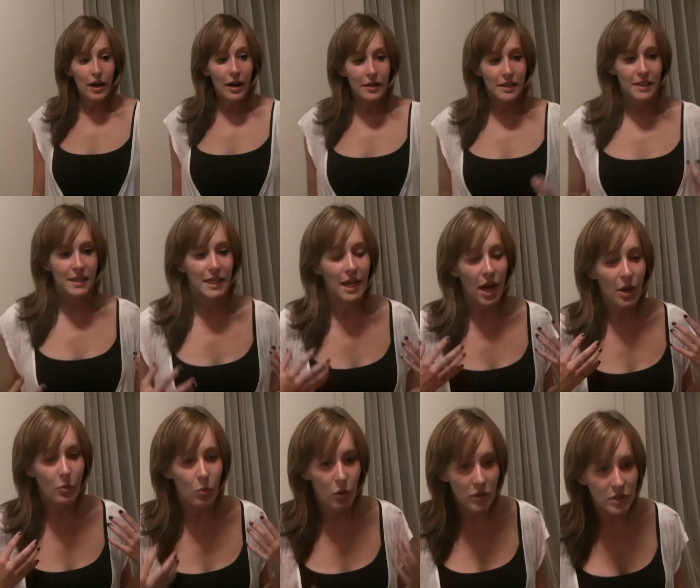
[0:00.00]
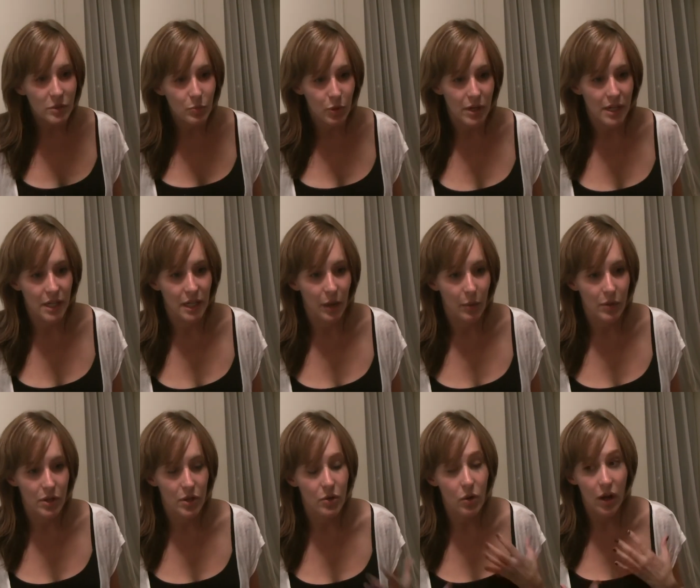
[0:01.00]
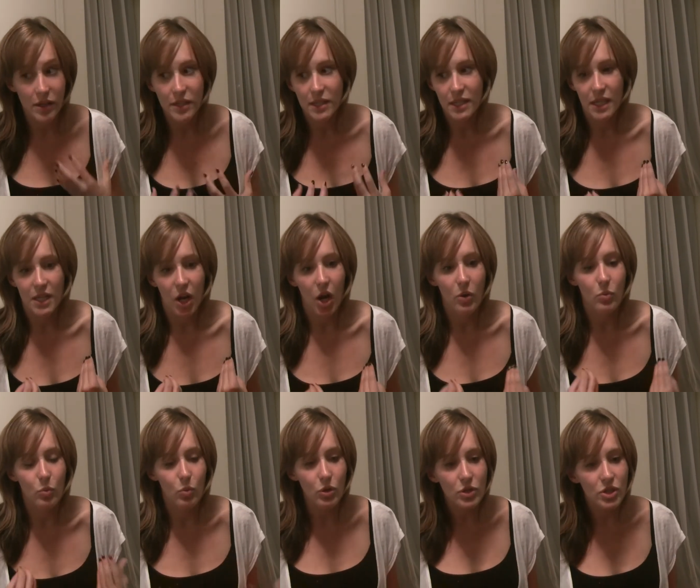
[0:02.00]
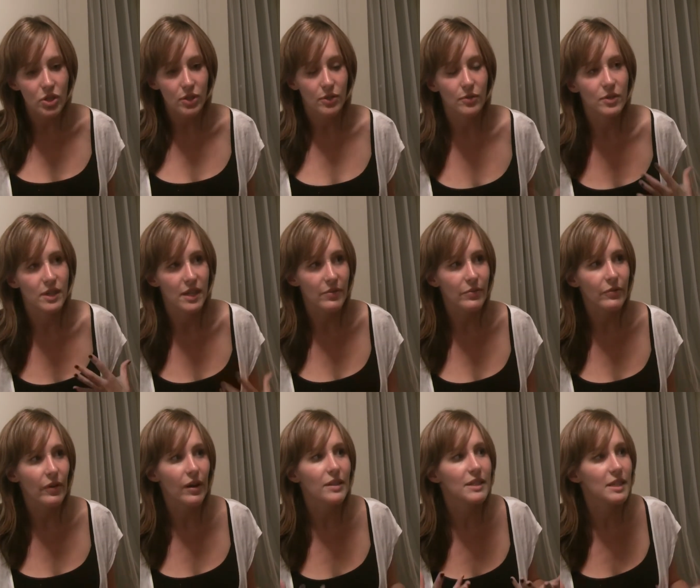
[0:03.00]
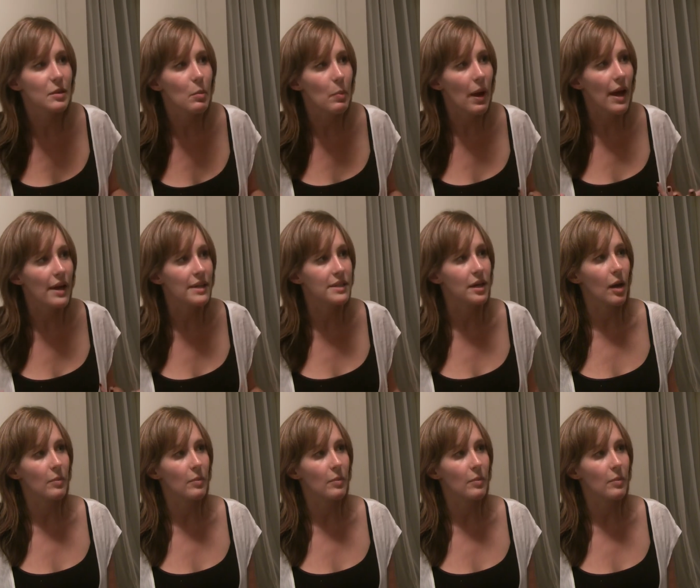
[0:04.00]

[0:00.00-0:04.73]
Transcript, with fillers: I didn't say I was breaking up with you. I just said I would do if you keep farting in bed.